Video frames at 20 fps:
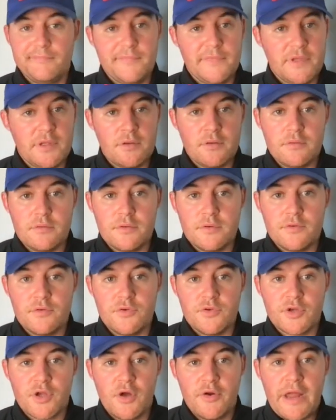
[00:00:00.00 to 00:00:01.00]

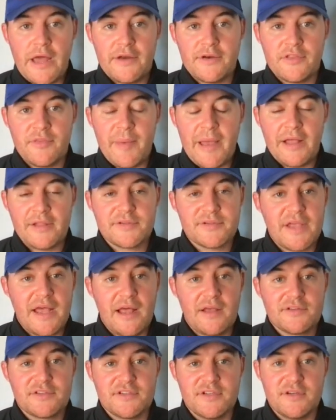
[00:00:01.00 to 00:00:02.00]
you go down to the bounce
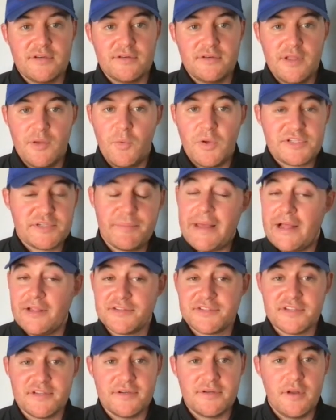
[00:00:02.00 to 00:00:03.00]
house, and it wasn't
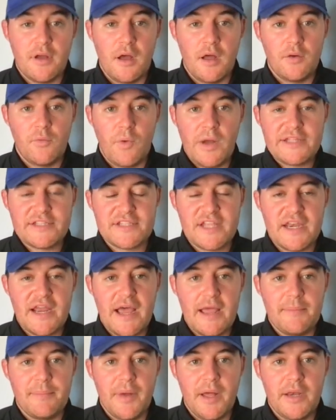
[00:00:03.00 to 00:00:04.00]
bouncing on Wednesday
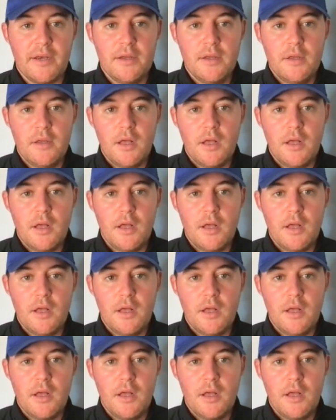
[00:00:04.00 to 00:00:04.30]
night, but